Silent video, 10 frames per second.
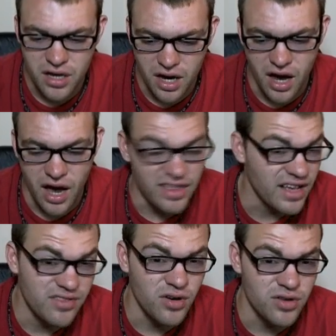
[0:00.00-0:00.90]

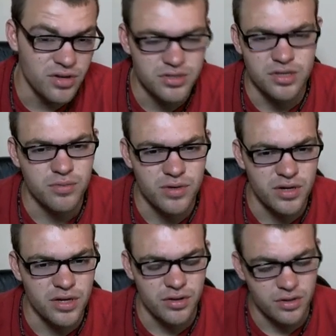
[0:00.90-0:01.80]
Those are the
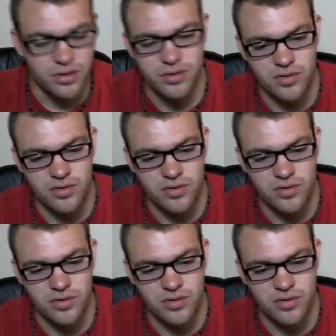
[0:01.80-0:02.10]
really only.